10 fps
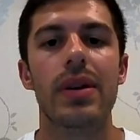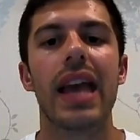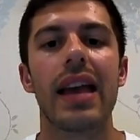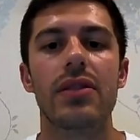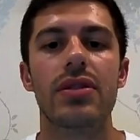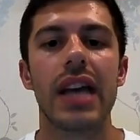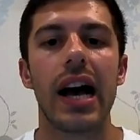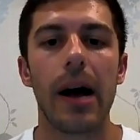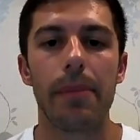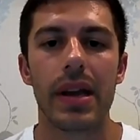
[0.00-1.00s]
you and get you set
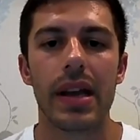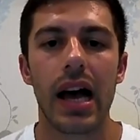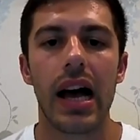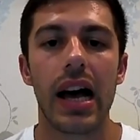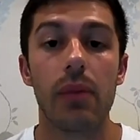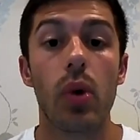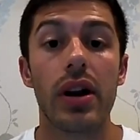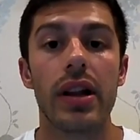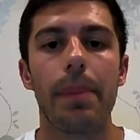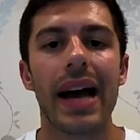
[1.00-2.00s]
up uh, and one
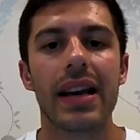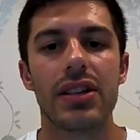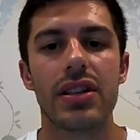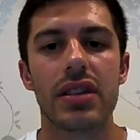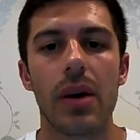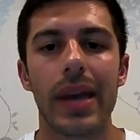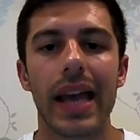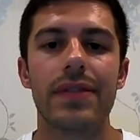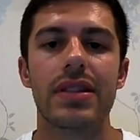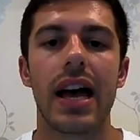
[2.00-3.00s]
of the packages that we
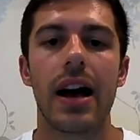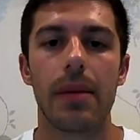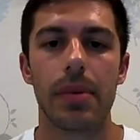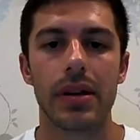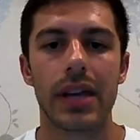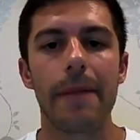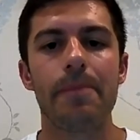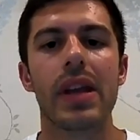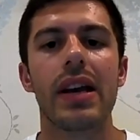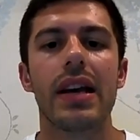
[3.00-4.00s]
have set up, okay?
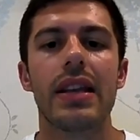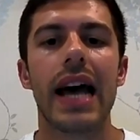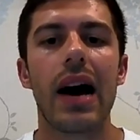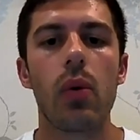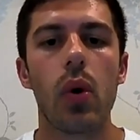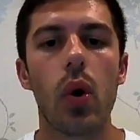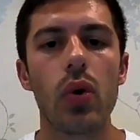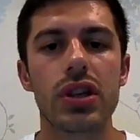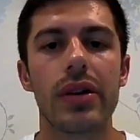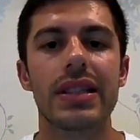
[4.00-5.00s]
Now,
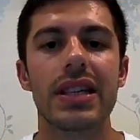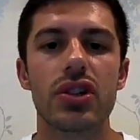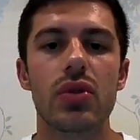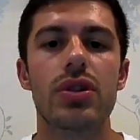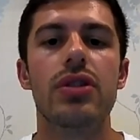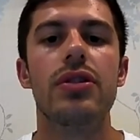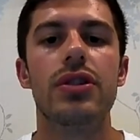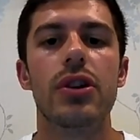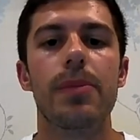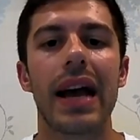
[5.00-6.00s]
also additional to the
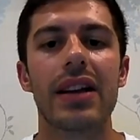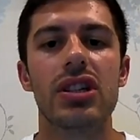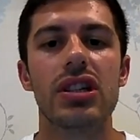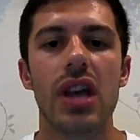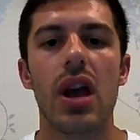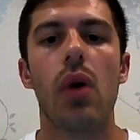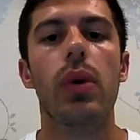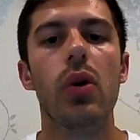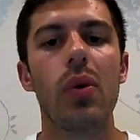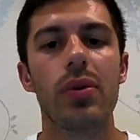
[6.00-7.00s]
two packages,
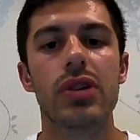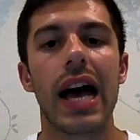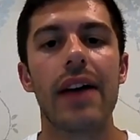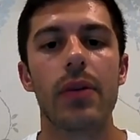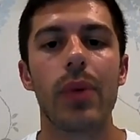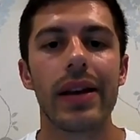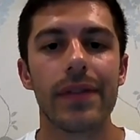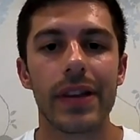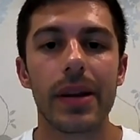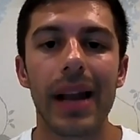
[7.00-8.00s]
we also have a
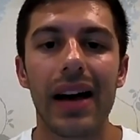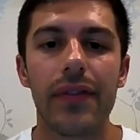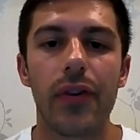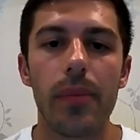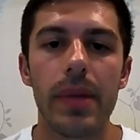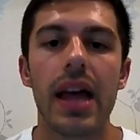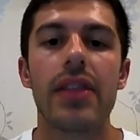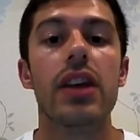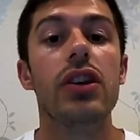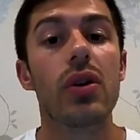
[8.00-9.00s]
wave in the platform
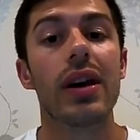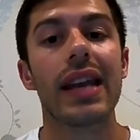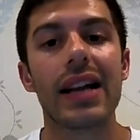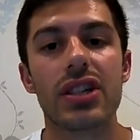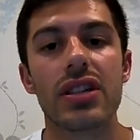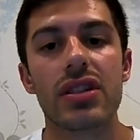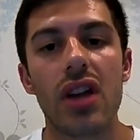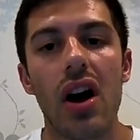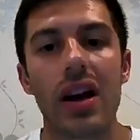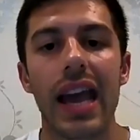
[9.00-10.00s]
that you can actually
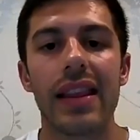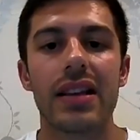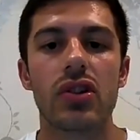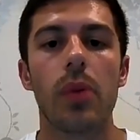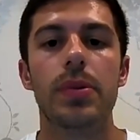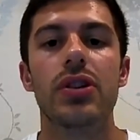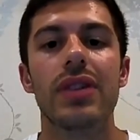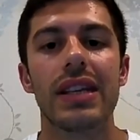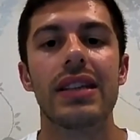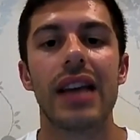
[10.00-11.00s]
start getting this
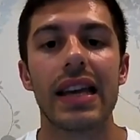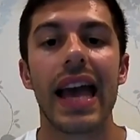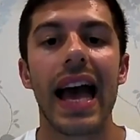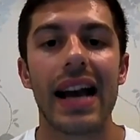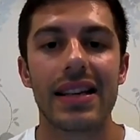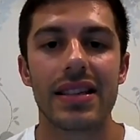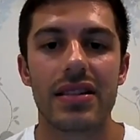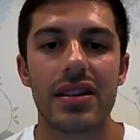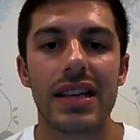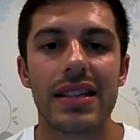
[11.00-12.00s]
opportunity and get access
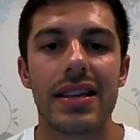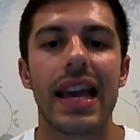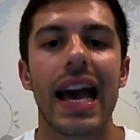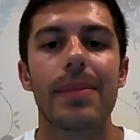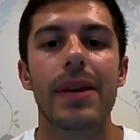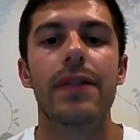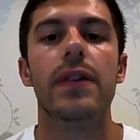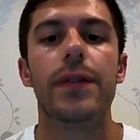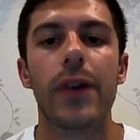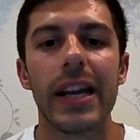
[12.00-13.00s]
to this academy
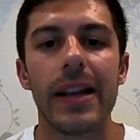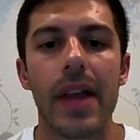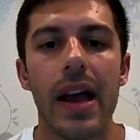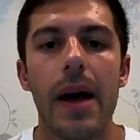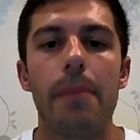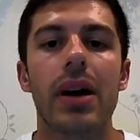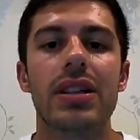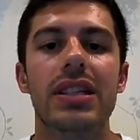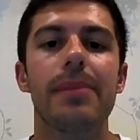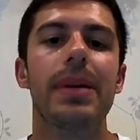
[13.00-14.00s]
for free by
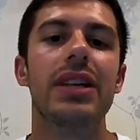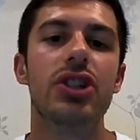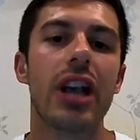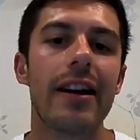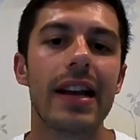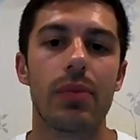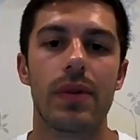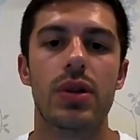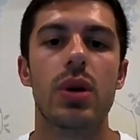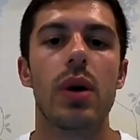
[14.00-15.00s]
simply sharing it
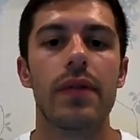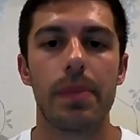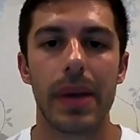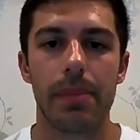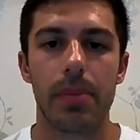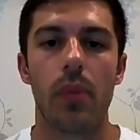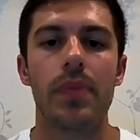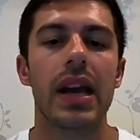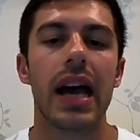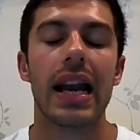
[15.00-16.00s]
with two other people.
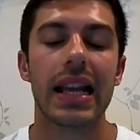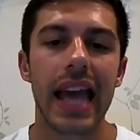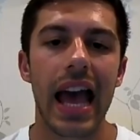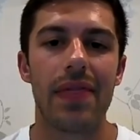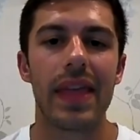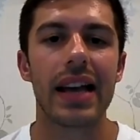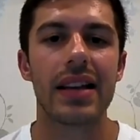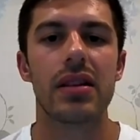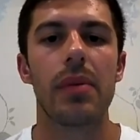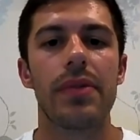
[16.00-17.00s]
And again, that
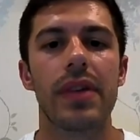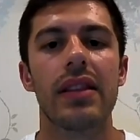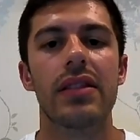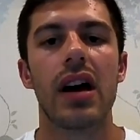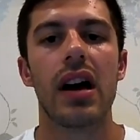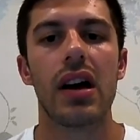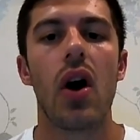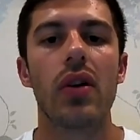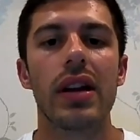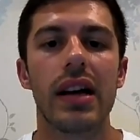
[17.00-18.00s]
is something that
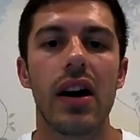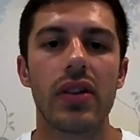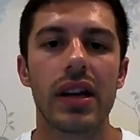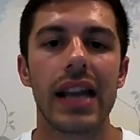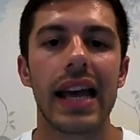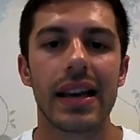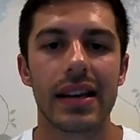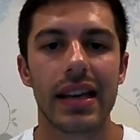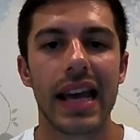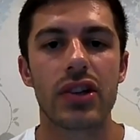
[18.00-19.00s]
on a on a later
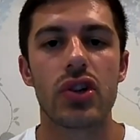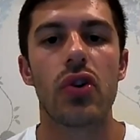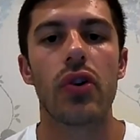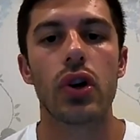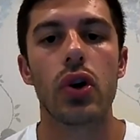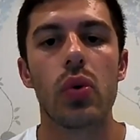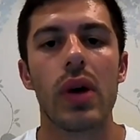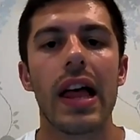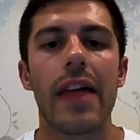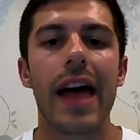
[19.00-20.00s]
connection or a
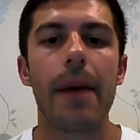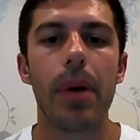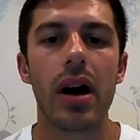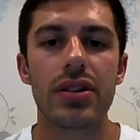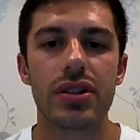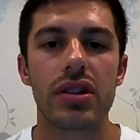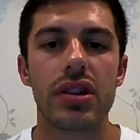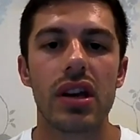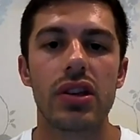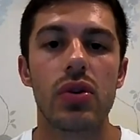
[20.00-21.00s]
call, that person
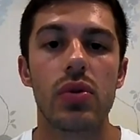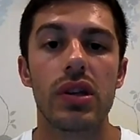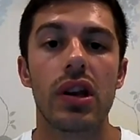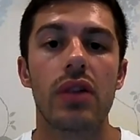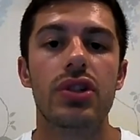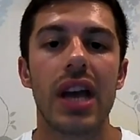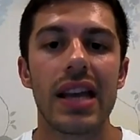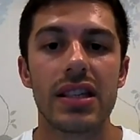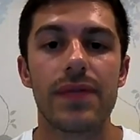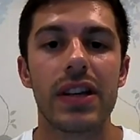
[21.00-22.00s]
that you you know
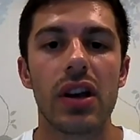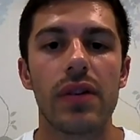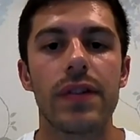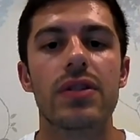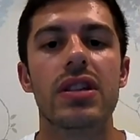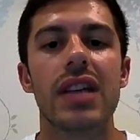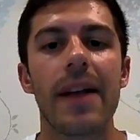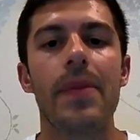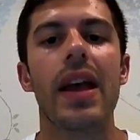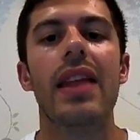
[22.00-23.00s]
shared this video with you today,